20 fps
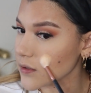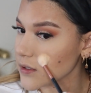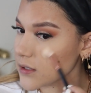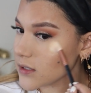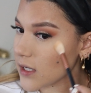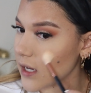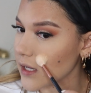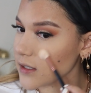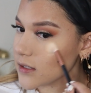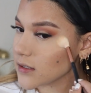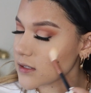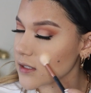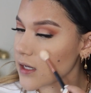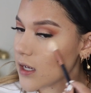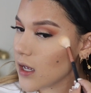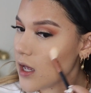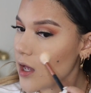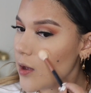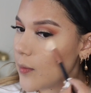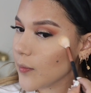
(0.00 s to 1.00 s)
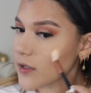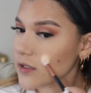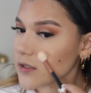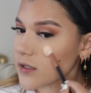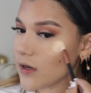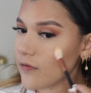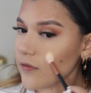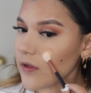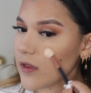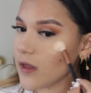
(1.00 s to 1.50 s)
intense, because
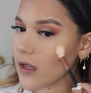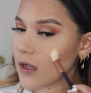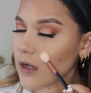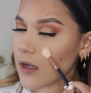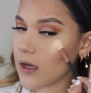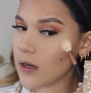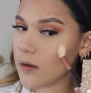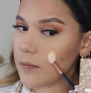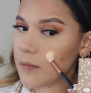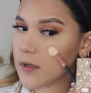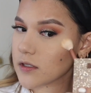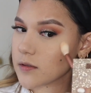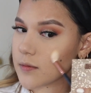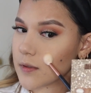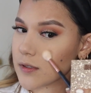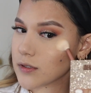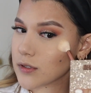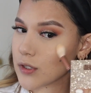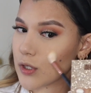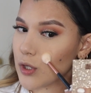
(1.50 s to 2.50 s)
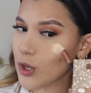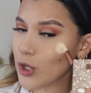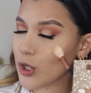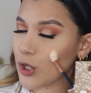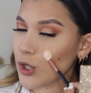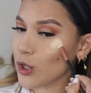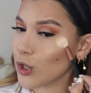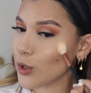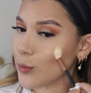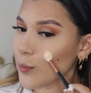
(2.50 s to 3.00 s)
then I feel like it kind of makes my skin
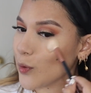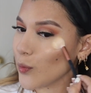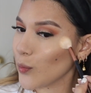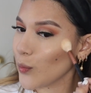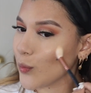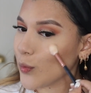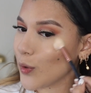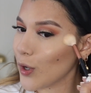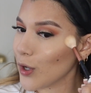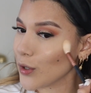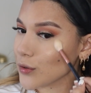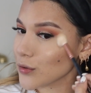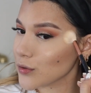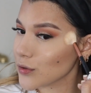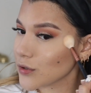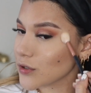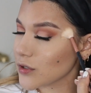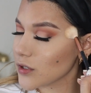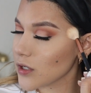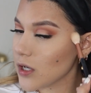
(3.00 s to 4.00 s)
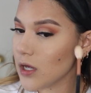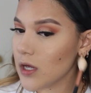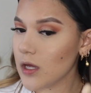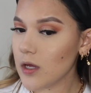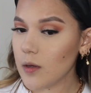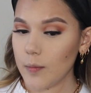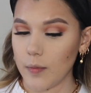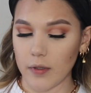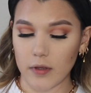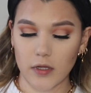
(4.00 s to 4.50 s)
look a little bit worse.
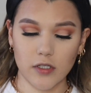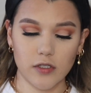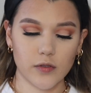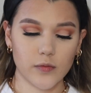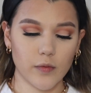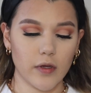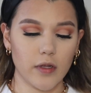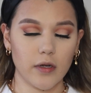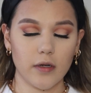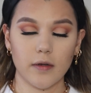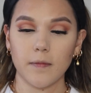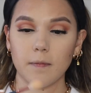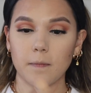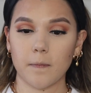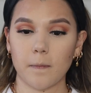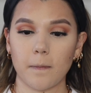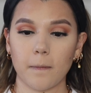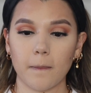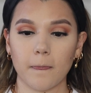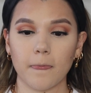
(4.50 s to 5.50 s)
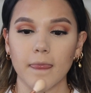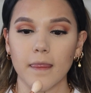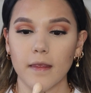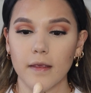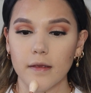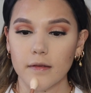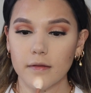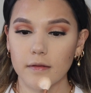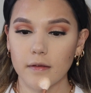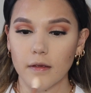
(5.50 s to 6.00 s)
But this one
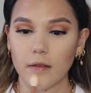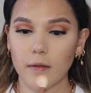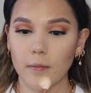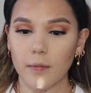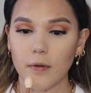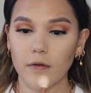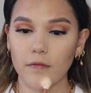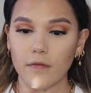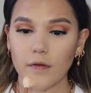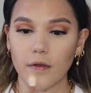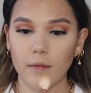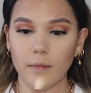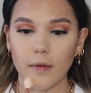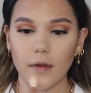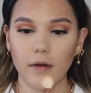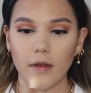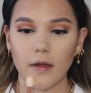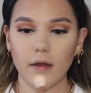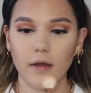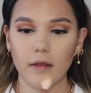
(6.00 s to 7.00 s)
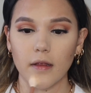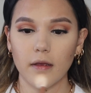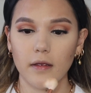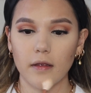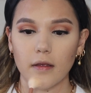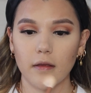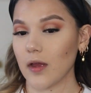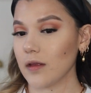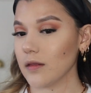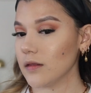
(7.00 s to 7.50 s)
is like the perfect amount of
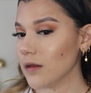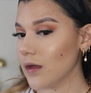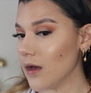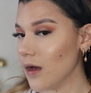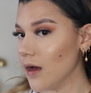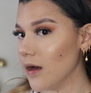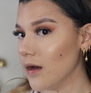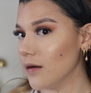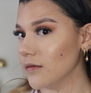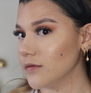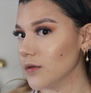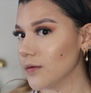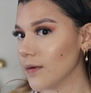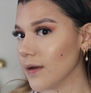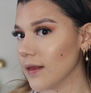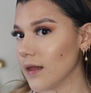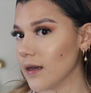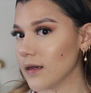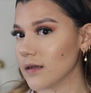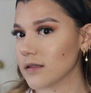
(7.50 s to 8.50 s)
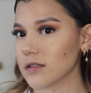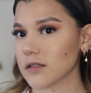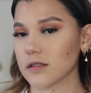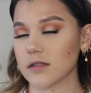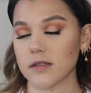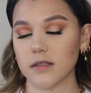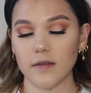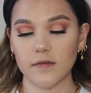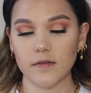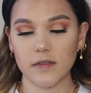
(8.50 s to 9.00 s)
highlight. I love the way that it
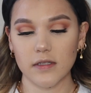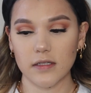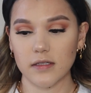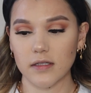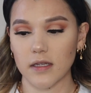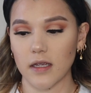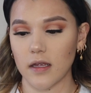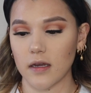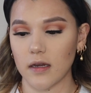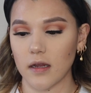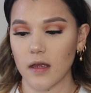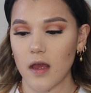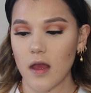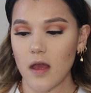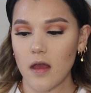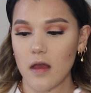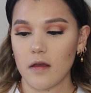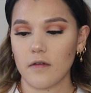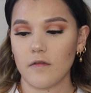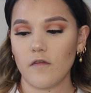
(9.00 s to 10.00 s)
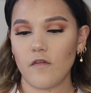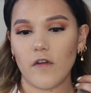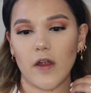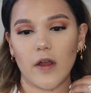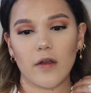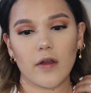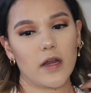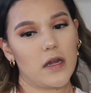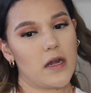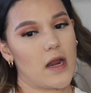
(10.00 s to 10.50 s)
just leaves the skin
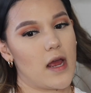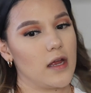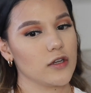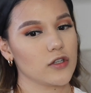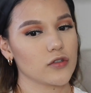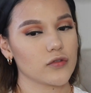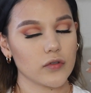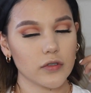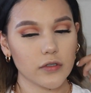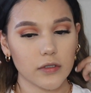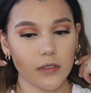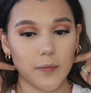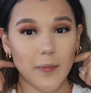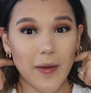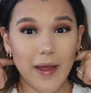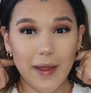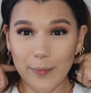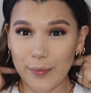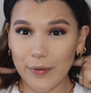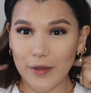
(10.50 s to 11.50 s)
very natural, in my